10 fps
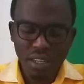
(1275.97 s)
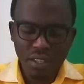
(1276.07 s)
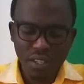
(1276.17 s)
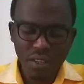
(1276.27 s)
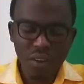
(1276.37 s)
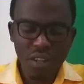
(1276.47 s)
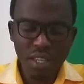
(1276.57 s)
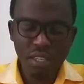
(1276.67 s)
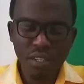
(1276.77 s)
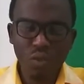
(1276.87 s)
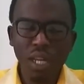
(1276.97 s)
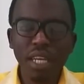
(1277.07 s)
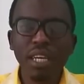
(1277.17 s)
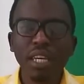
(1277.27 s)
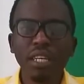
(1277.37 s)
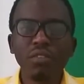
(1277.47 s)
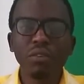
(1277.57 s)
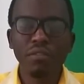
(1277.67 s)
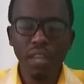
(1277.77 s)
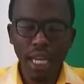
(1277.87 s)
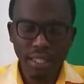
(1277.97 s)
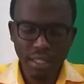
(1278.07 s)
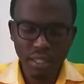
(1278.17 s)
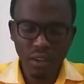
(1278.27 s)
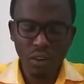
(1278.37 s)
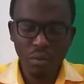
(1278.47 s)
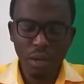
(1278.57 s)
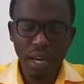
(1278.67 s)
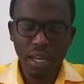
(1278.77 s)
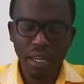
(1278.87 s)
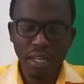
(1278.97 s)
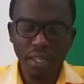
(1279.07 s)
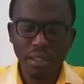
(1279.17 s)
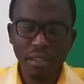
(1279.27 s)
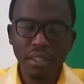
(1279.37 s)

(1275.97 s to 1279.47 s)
So this is what I can reflect on my